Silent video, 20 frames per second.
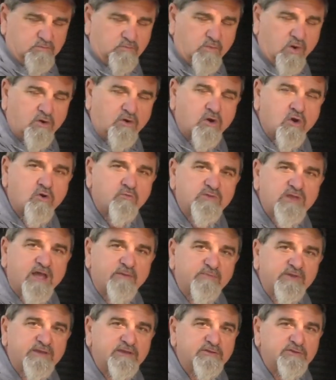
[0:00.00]
motorhome
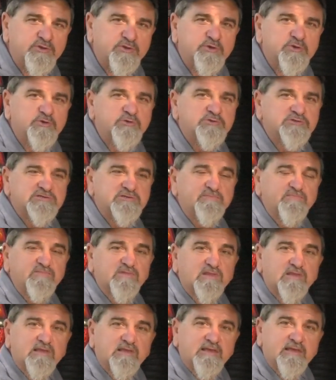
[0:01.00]
not being used,
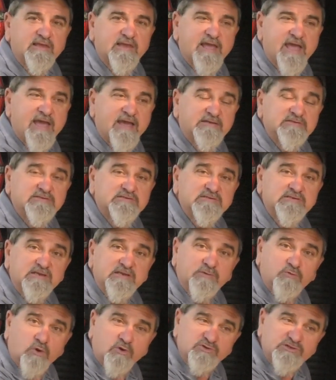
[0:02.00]

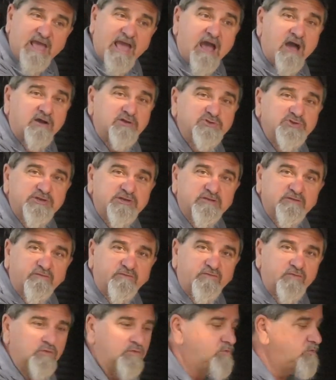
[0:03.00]
it grows algae in the
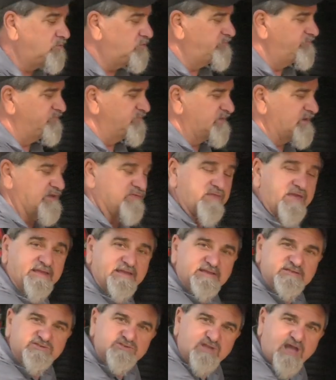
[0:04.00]
fuel, they
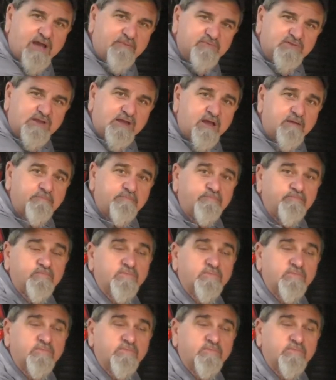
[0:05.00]
get stopped up.